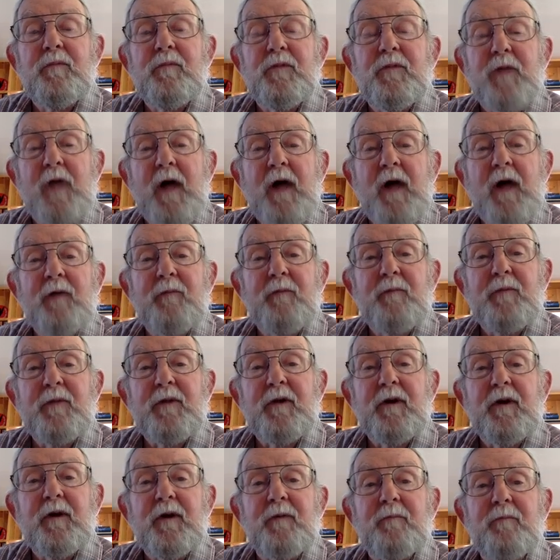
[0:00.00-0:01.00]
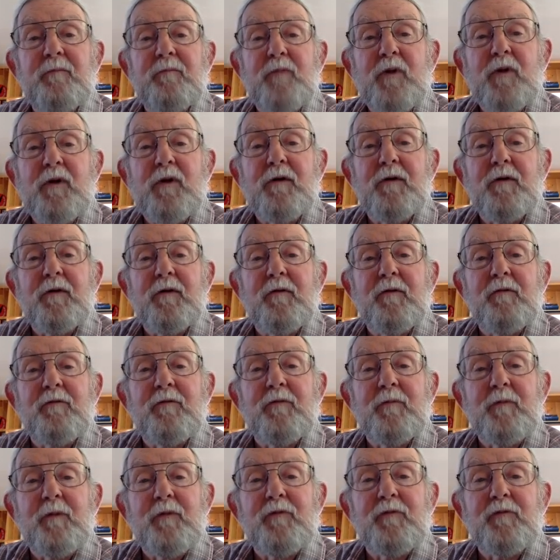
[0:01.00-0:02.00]
not become part of
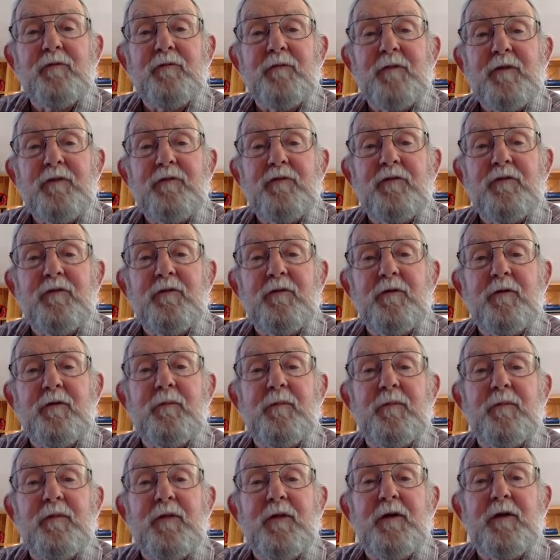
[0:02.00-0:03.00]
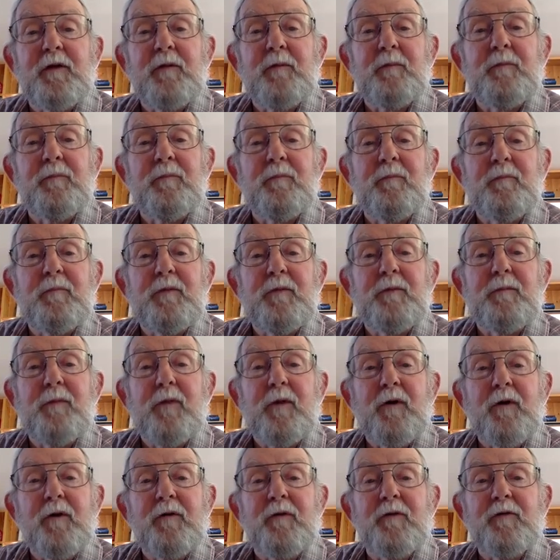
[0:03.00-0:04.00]
the reservation, or that it be
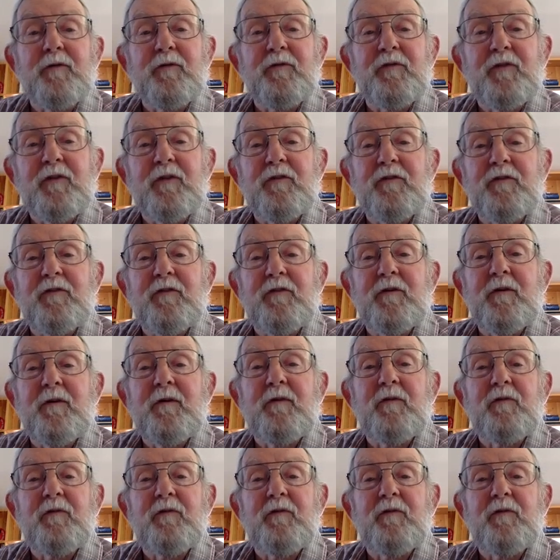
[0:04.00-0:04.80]
part of the cession.